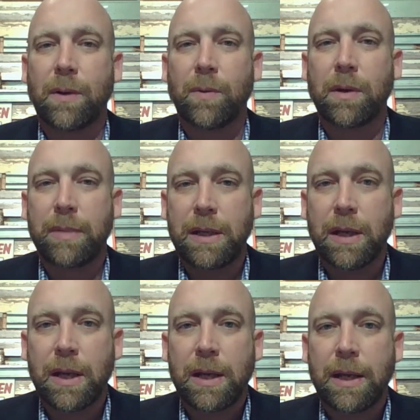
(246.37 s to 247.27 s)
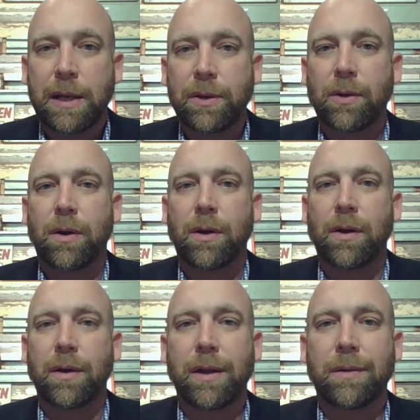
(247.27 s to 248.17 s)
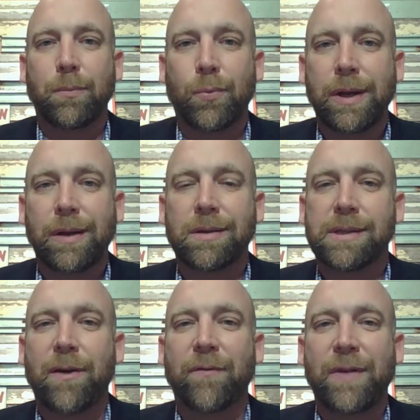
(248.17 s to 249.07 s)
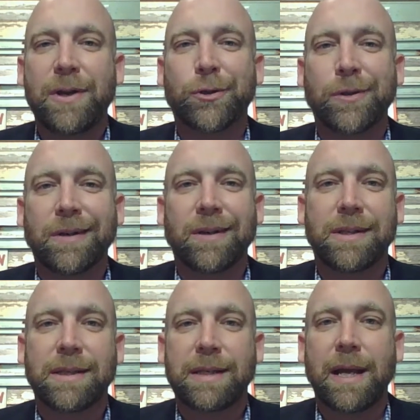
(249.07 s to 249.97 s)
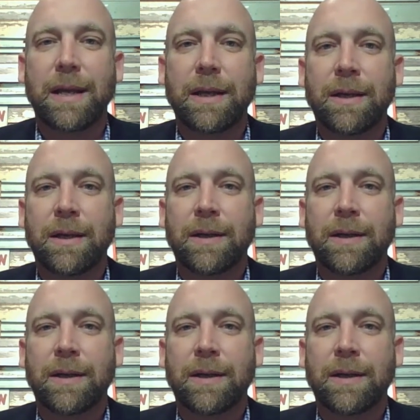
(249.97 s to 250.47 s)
I want to be in your heart and bring salvation today.